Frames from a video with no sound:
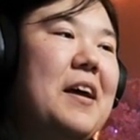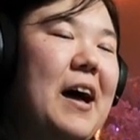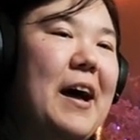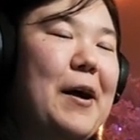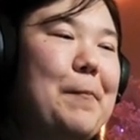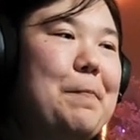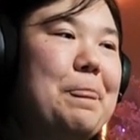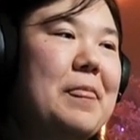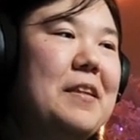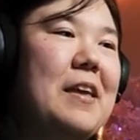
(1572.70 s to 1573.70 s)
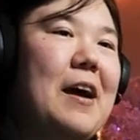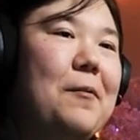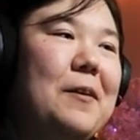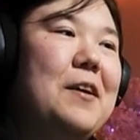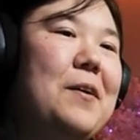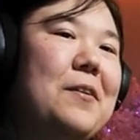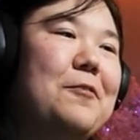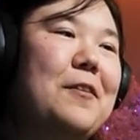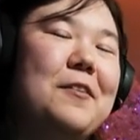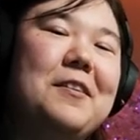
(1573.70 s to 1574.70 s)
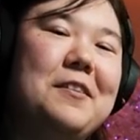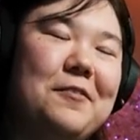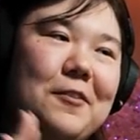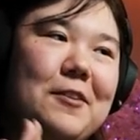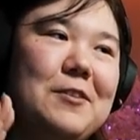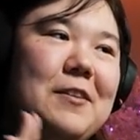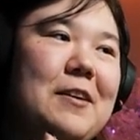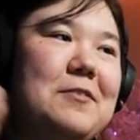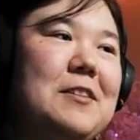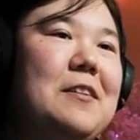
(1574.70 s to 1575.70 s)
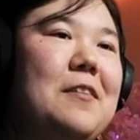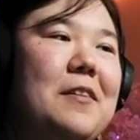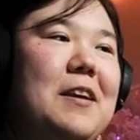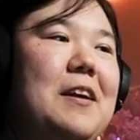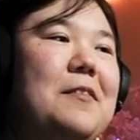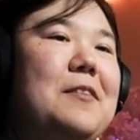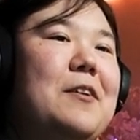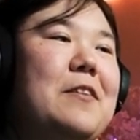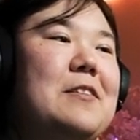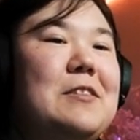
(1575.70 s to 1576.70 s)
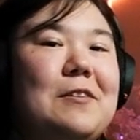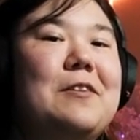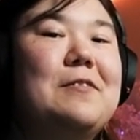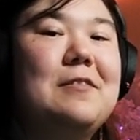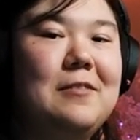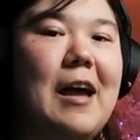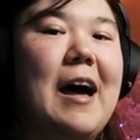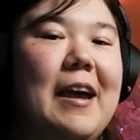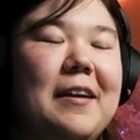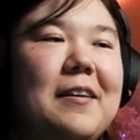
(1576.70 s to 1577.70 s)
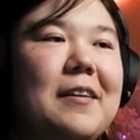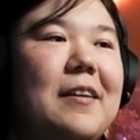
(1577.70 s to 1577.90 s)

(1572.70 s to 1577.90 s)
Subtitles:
yeah, we know for those of you that have seen Arcane, we know that Soko died,